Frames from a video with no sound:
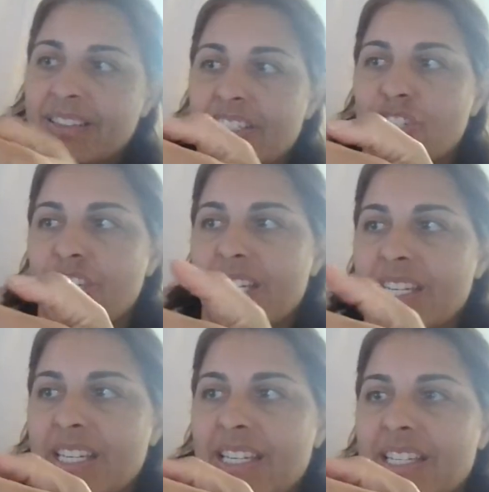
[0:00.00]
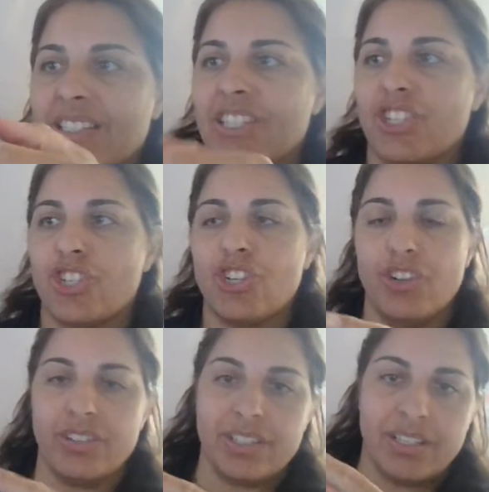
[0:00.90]
Dashiki is the
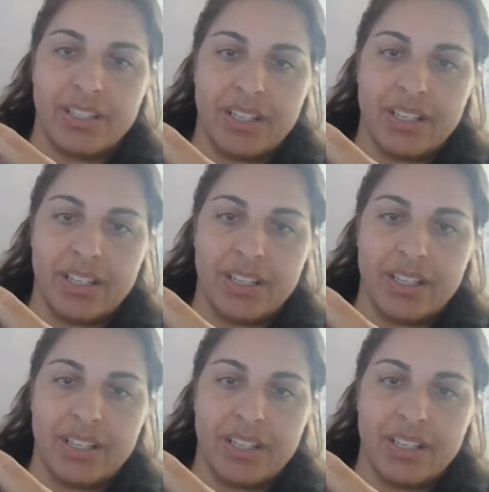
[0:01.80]
shirt